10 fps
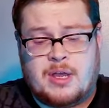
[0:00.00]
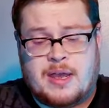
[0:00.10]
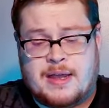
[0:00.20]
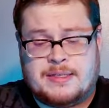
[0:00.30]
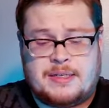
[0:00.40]
of
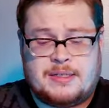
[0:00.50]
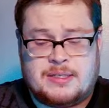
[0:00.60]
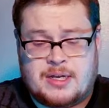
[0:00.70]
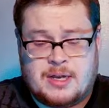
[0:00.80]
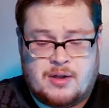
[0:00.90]
Gods on
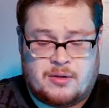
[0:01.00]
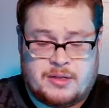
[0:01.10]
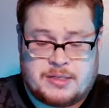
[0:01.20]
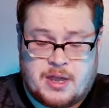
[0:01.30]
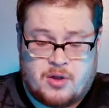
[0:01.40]
Sunday, or at
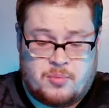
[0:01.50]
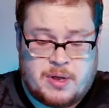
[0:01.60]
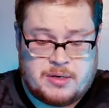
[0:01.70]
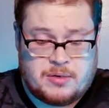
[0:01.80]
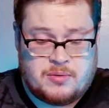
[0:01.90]
least I hope
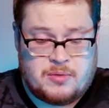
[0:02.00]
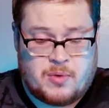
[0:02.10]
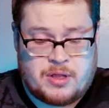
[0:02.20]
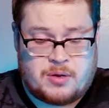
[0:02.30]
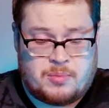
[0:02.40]
I do,
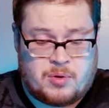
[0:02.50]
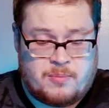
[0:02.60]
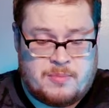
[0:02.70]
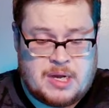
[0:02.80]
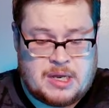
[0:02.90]
weather
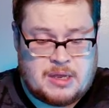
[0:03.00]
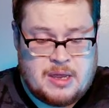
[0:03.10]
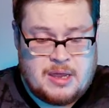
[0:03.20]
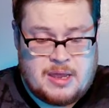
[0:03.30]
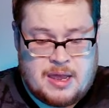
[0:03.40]
permitting,
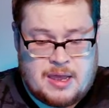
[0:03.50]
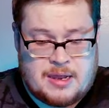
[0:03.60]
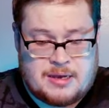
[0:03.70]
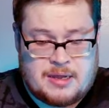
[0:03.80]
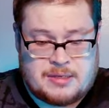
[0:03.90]

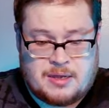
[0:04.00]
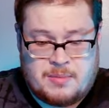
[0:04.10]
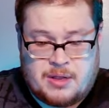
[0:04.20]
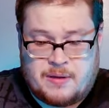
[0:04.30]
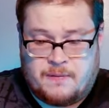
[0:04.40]
and it's
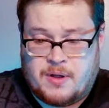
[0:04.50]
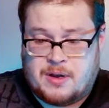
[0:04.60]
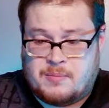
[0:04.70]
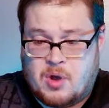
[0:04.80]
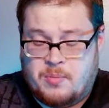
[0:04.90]
gonna be a lot of
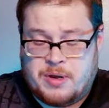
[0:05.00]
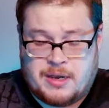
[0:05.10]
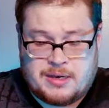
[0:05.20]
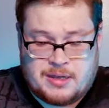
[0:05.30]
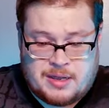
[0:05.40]
fun, and I'm hoping
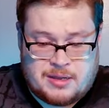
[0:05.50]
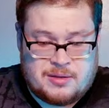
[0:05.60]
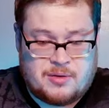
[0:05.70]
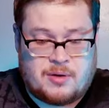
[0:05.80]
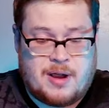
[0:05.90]
I can
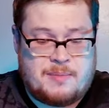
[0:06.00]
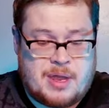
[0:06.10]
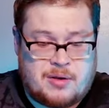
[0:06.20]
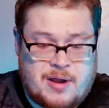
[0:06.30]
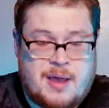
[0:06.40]
like grab
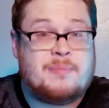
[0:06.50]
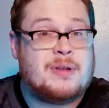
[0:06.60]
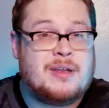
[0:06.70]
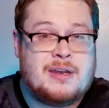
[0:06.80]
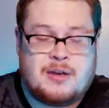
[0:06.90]
my crap
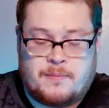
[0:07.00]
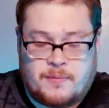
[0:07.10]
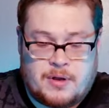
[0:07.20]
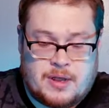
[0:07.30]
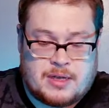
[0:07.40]
and get it up
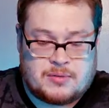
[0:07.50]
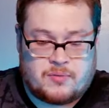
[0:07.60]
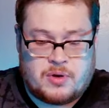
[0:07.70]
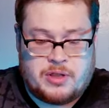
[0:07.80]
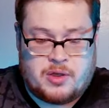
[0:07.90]
for you guys
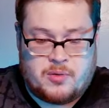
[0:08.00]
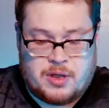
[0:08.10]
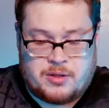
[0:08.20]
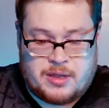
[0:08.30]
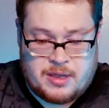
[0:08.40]
really
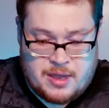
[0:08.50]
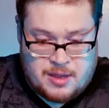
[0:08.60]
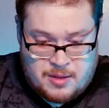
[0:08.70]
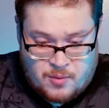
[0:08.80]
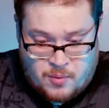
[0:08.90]
quickly.
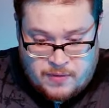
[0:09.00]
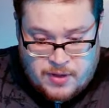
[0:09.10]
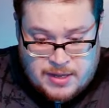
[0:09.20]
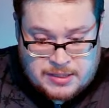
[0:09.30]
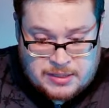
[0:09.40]
We've
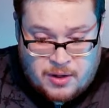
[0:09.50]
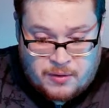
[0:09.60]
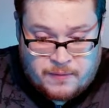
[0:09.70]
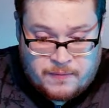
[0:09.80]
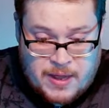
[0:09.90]
got
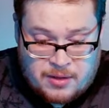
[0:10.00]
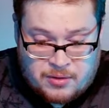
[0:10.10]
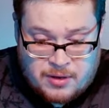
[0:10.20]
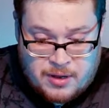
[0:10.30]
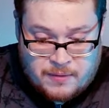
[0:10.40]
Scald,
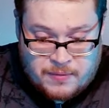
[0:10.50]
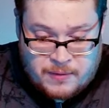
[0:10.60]
Valkyrie of